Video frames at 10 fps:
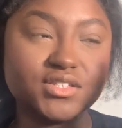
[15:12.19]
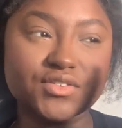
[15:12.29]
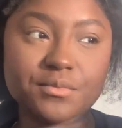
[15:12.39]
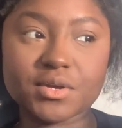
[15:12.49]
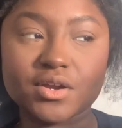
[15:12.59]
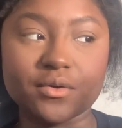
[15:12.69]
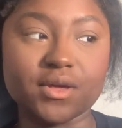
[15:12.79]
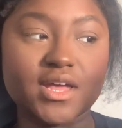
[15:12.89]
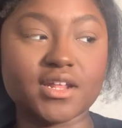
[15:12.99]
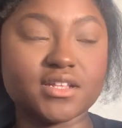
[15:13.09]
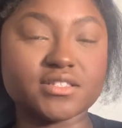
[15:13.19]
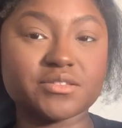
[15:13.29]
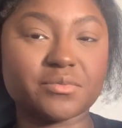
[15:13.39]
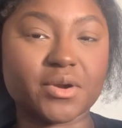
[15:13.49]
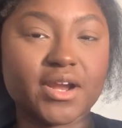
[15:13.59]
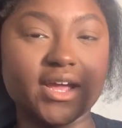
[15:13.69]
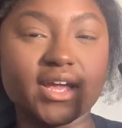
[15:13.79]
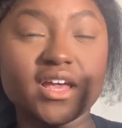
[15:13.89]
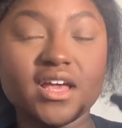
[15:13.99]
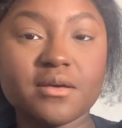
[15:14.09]
so I'm going to go ahead and spray
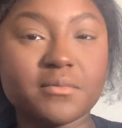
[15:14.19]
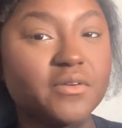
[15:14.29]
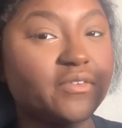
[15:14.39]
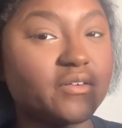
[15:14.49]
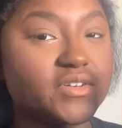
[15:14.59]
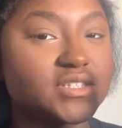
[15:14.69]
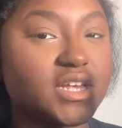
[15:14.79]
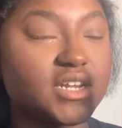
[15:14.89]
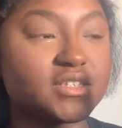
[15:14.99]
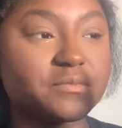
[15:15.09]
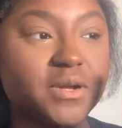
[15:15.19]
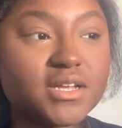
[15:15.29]
my favorite setting spray.